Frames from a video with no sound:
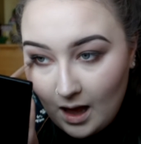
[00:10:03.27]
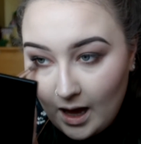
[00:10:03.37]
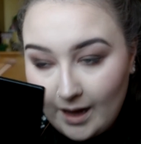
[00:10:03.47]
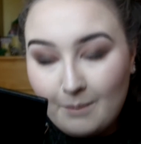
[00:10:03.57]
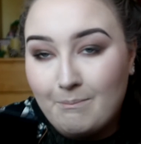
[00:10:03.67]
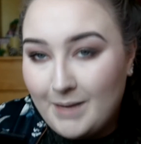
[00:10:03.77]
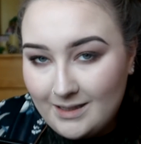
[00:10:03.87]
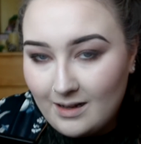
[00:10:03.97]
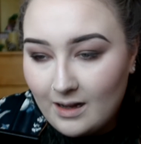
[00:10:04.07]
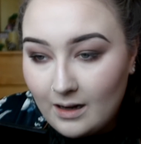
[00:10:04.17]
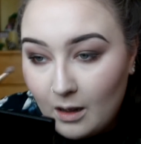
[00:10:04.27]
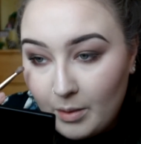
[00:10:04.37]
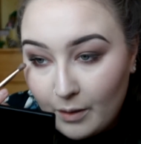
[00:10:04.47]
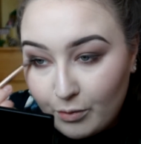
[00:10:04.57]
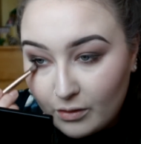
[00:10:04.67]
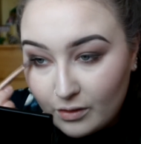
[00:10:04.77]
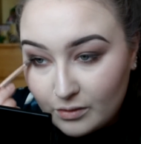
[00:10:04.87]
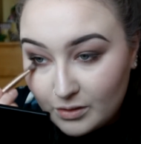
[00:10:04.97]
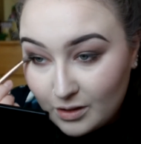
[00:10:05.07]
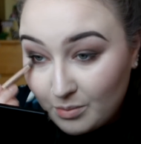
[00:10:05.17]
I am missing a little bit of product,
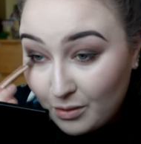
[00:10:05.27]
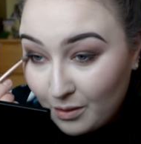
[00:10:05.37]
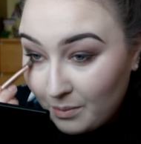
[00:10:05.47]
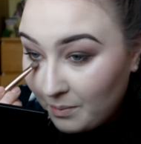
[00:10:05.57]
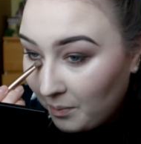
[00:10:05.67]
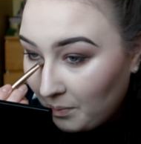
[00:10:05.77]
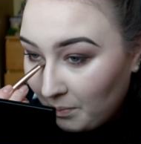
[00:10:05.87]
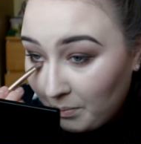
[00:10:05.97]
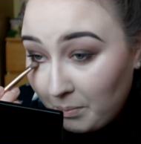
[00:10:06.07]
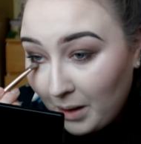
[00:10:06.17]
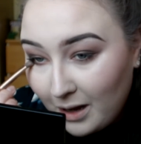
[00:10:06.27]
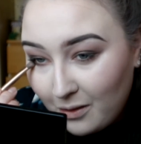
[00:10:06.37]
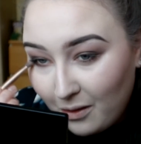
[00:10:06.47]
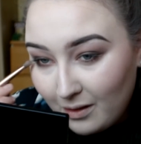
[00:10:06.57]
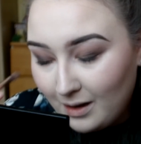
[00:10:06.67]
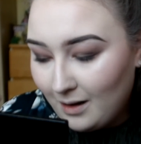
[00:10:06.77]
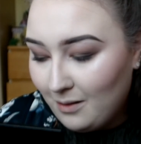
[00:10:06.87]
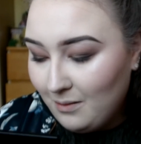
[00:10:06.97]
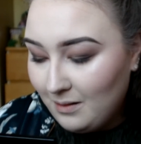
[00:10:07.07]
which I'll put back on now.